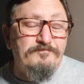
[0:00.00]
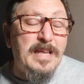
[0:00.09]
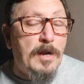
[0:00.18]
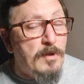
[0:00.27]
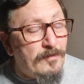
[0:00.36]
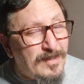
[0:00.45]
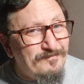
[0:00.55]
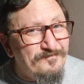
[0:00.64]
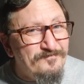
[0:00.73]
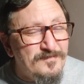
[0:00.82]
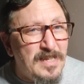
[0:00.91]
However,
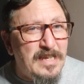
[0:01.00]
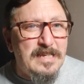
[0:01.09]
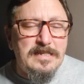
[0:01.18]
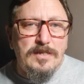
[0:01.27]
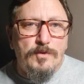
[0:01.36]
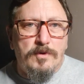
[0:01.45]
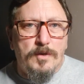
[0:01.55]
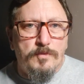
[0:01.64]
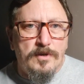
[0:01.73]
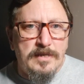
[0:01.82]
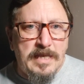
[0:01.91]
didn't quite
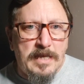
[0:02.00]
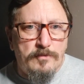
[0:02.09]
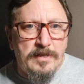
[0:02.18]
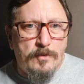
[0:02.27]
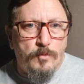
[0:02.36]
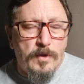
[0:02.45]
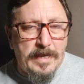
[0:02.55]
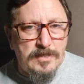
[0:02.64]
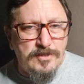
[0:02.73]
work out that way.